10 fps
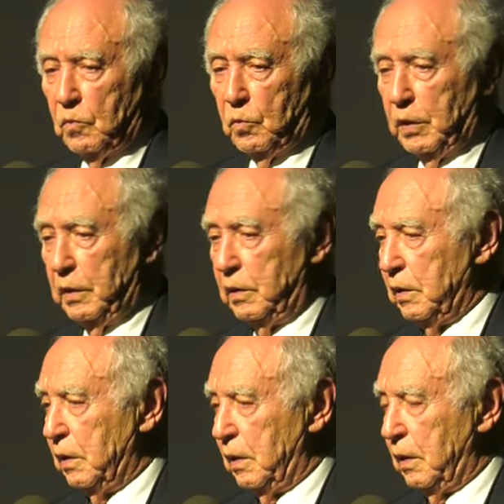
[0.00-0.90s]
we
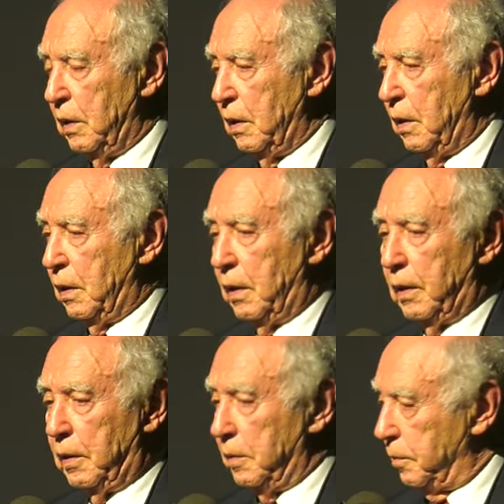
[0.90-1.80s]

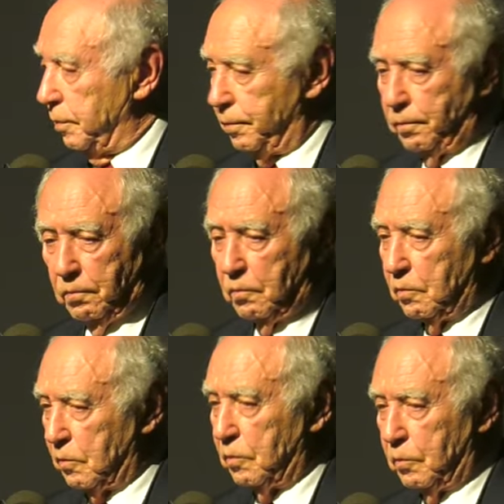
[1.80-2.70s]
uh,
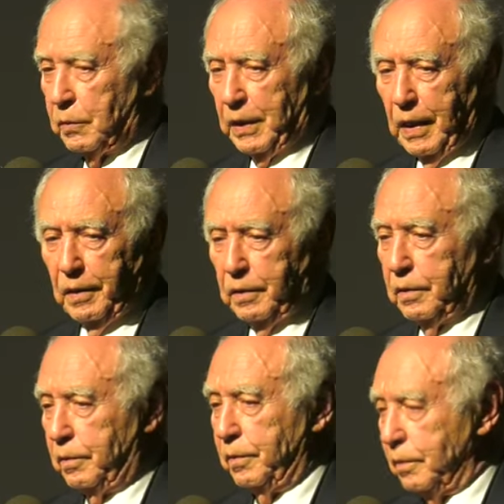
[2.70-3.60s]
began
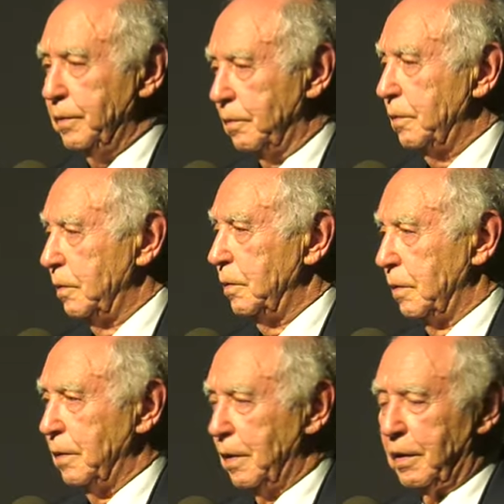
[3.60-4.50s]
to
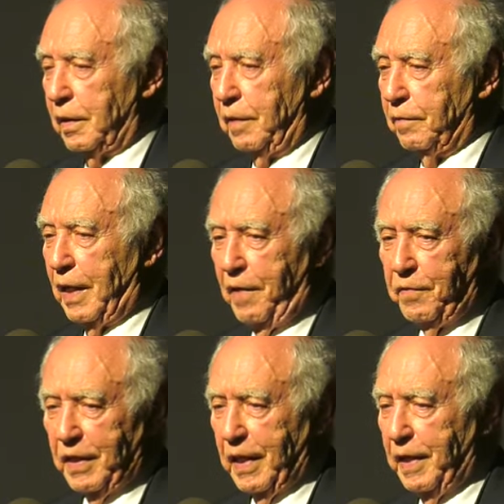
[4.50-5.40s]
live life
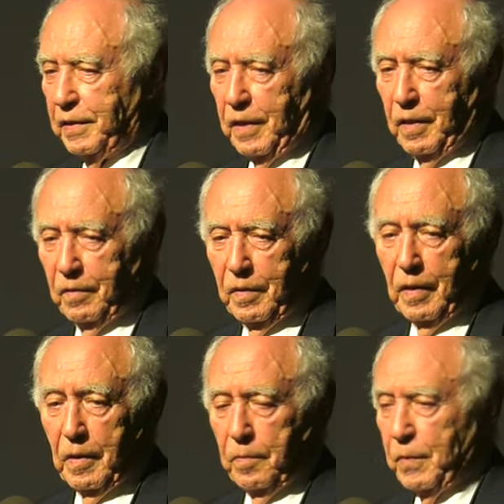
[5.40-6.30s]
again, you know.
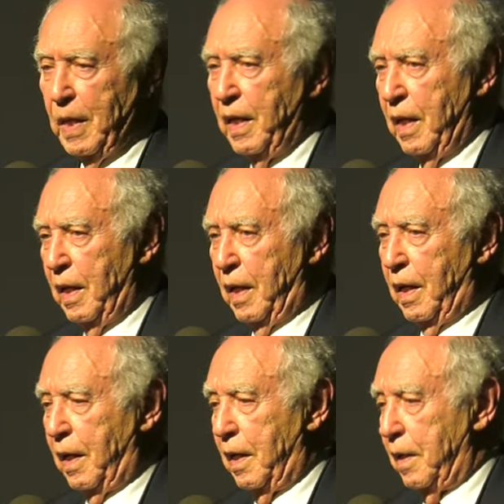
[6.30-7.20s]
Uh,
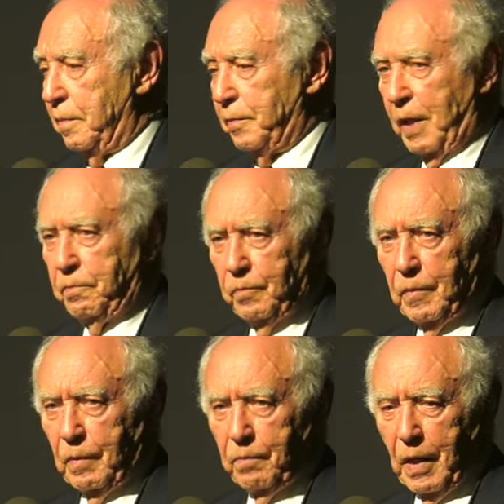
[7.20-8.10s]
uh,
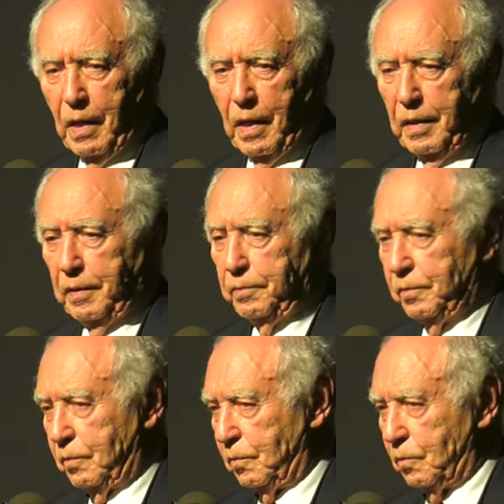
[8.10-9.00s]
I,
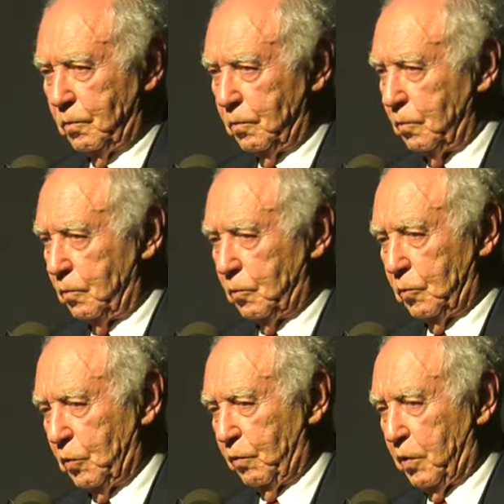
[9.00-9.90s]

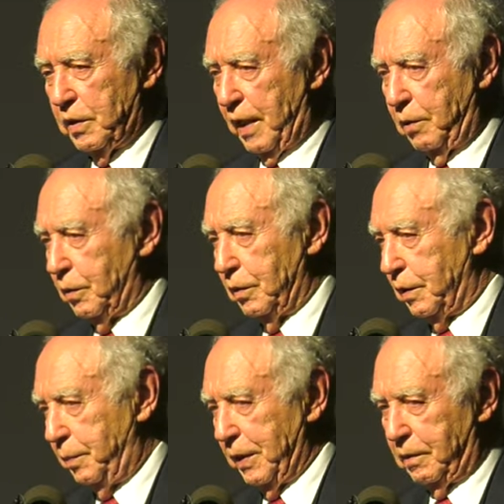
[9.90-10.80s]
of course, I couldn't
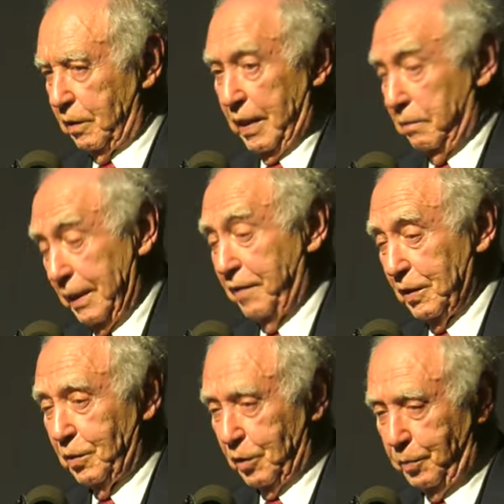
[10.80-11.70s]
speak, none of
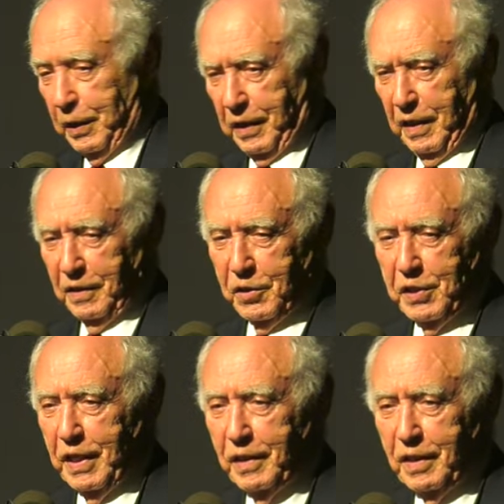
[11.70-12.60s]
us could speak English
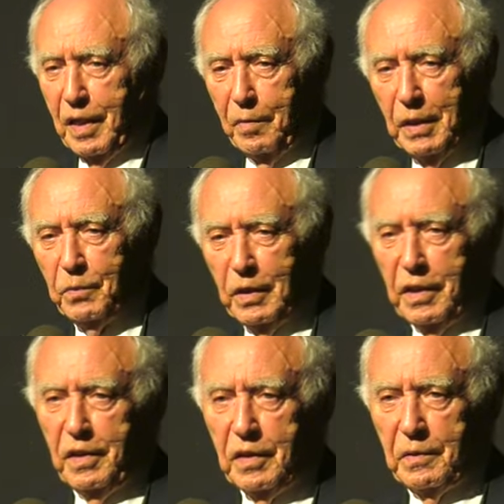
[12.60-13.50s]
yet, you know, but we
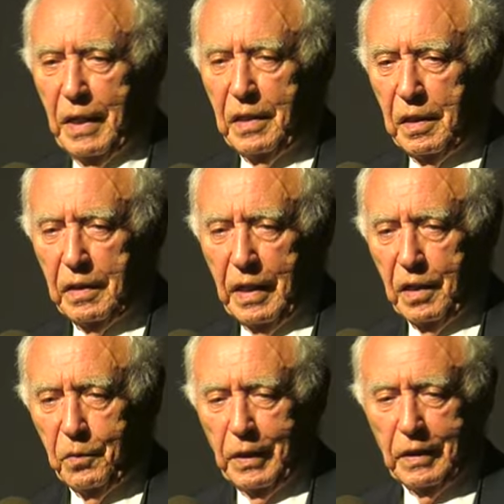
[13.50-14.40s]
learned kind
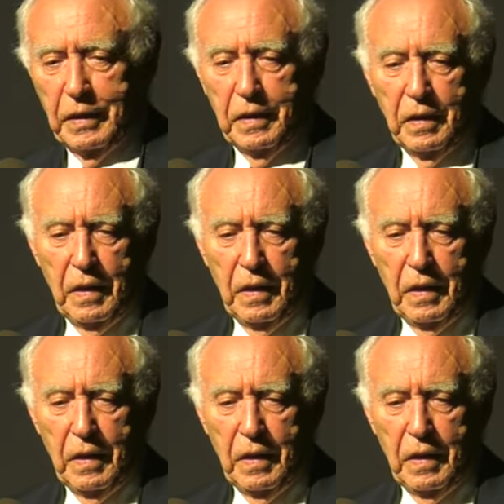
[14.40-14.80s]
of quickly